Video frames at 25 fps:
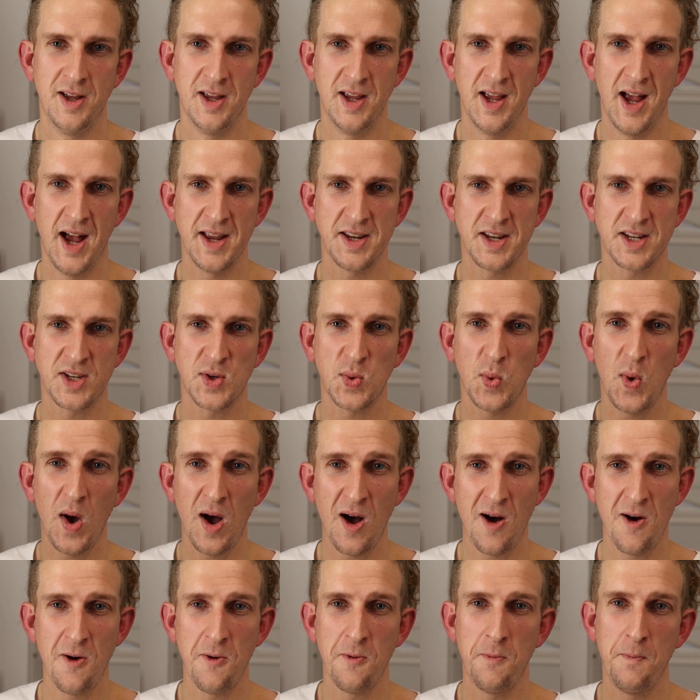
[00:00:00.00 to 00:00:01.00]
It has a
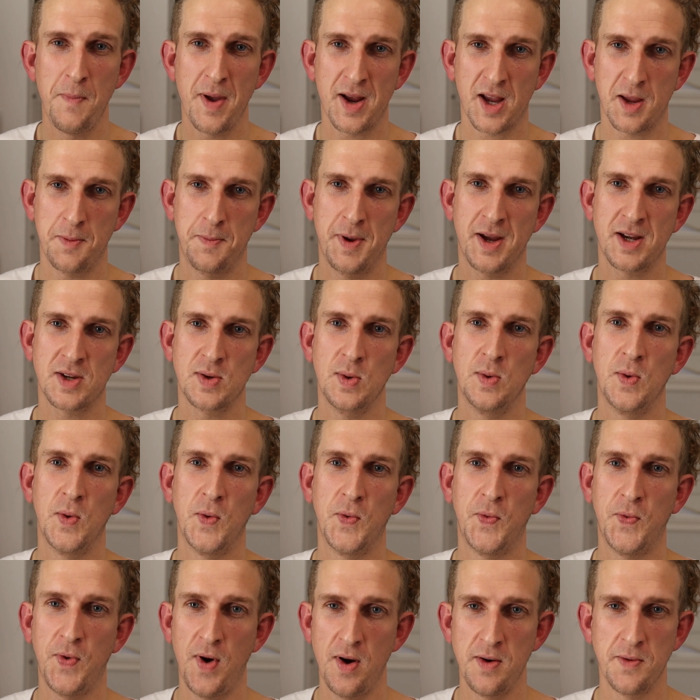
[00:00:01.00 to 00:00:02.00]
12 megapixel
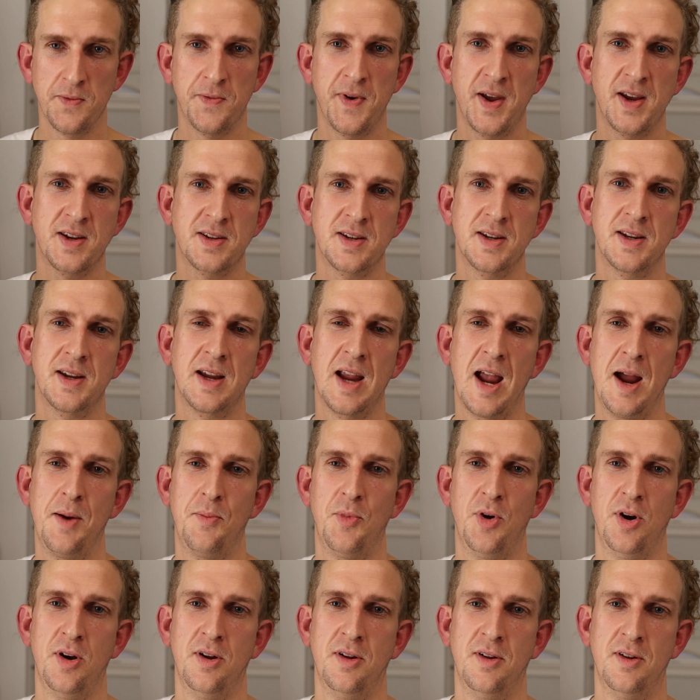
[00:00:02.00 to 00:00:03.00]
front-facing
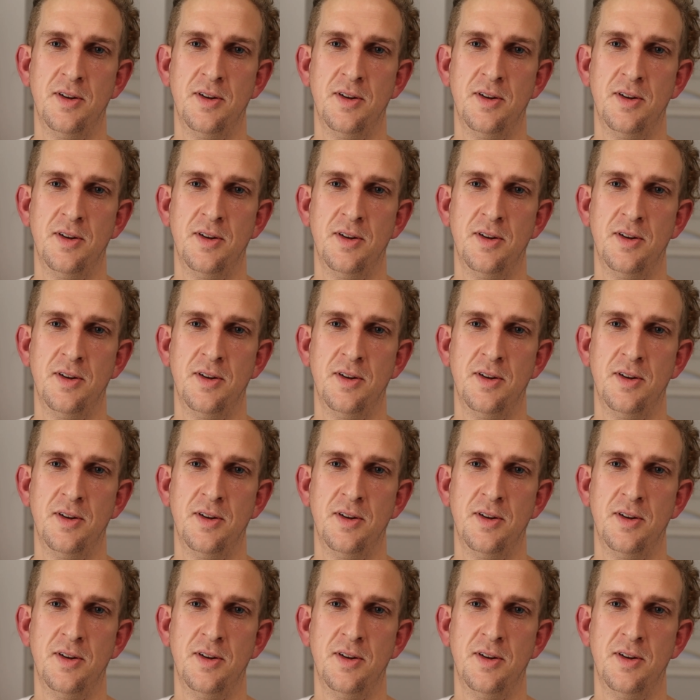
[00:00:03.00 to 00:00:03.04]
camera.